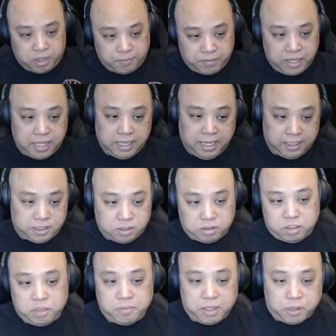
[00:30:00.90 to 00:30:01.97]
in that. So
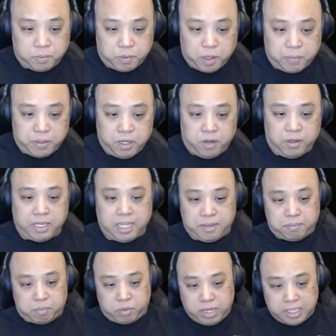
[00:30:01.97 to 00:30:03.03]
2-methylpropanoic, it
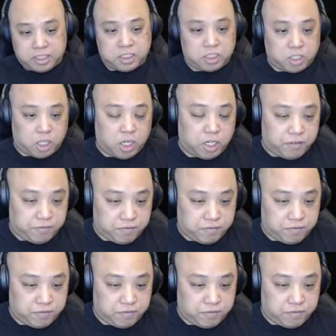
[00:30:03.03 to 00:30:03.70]
branches off